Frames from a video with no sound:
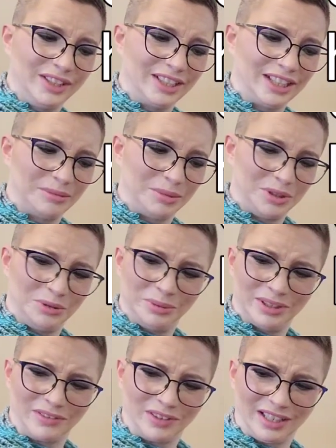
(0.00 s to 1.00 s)
that'd be too
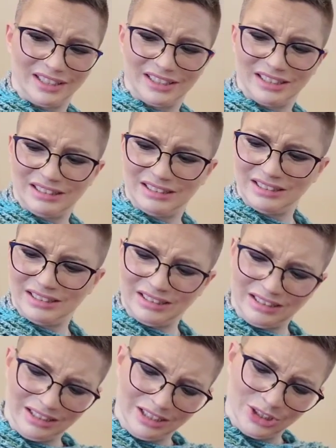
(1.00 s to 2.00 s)
big for heads.
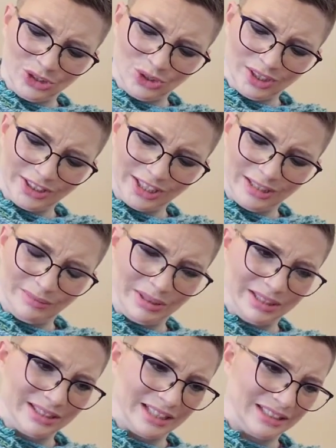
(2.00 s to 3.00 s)
Stretch
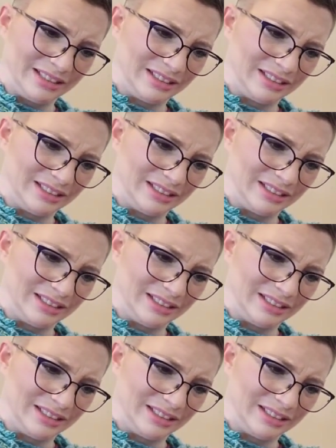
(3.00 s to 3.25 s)
headband set.